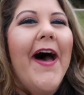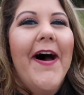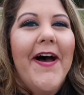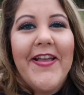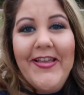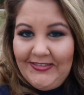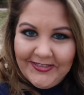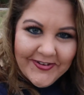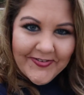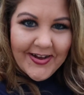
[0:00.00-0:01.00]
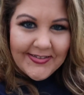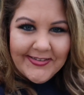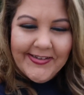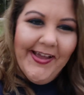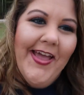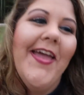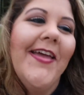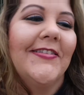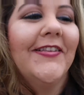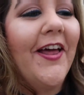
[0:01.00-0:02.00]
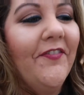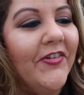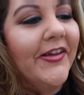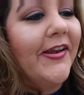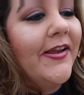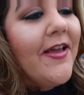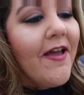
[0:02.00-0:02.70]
Uh, y'all should go watch it. it's a lot of fun.